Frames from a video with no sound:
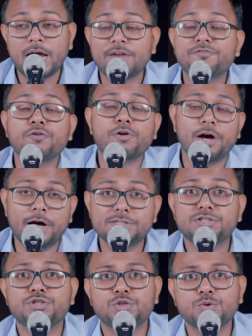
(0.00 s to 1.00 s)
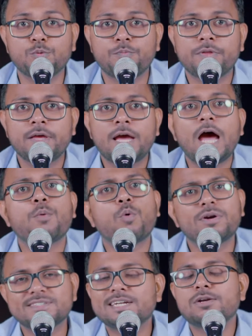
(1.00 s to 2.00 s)
and for us too. And
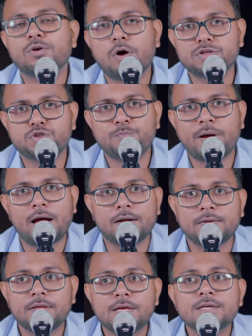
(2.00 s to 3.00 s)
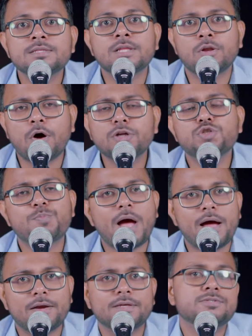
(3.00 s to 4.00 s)
what is that launch pad? The launch
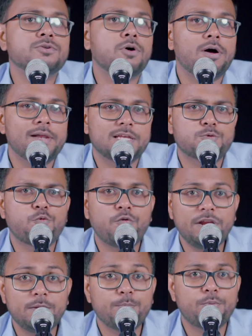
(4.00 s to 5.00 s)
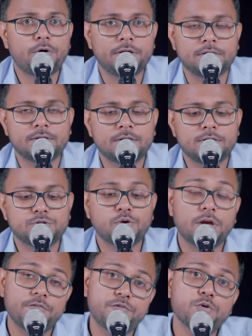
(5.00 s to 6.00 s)
pad is called as freedom point. So
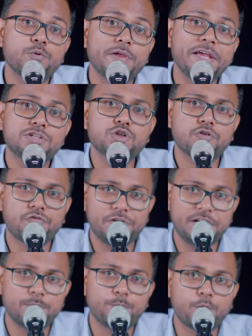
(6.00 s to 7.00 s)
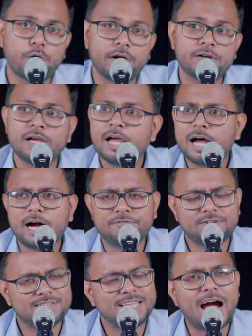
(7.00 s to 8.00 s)
if you reach your freedom point,
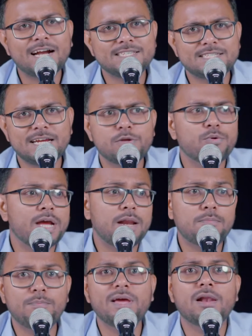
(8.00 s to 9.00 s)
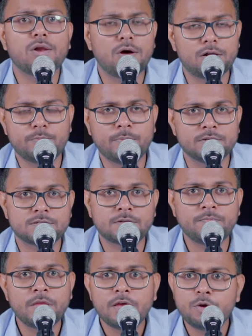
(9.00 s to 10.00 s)
after that state, you can be Elon Musk,
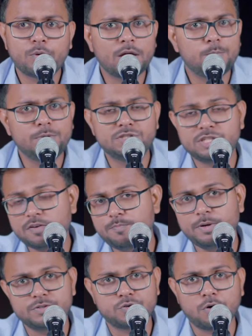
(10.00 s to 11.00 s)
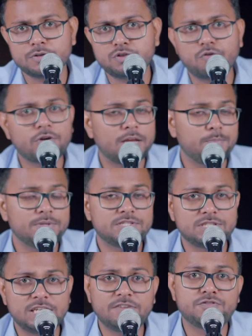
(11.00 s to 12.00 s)
you can be Jeff Bezos, you can be
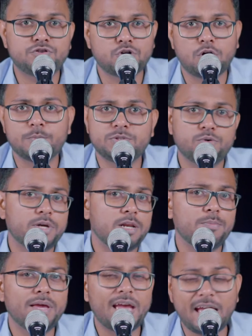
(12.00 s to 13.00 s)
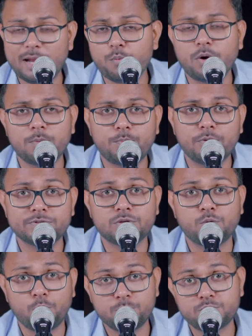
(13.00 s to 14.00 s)
Steve Jobs, you can be any one
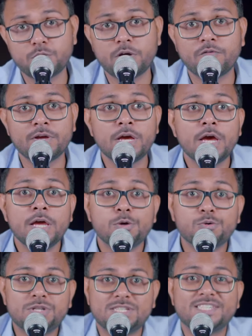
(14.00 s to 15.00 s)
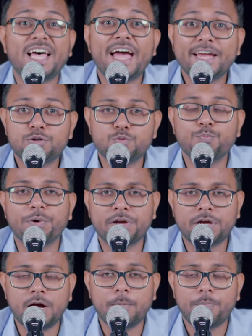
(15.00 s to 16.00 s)
person whomsoever you desire to
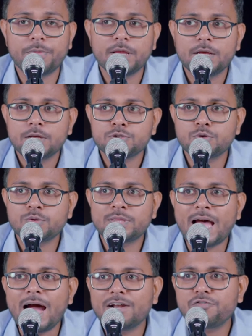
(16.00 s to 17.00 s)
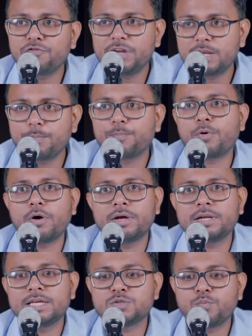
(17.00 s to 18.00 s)
become. So that freedom
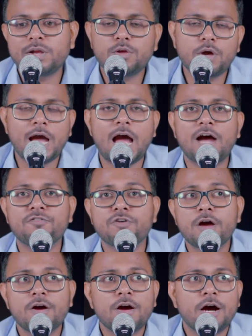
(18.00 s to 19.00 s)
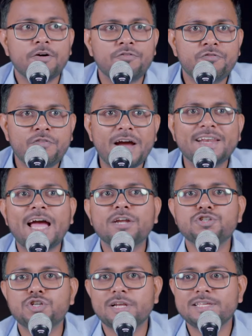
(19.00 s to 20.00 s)
point is when you have a
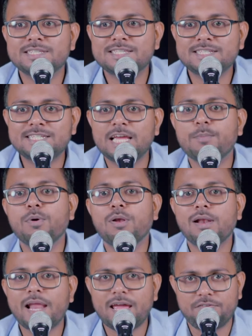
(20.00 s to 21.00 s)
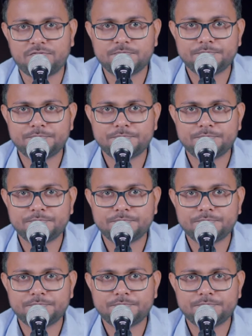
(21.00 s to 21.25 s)
financially stable life.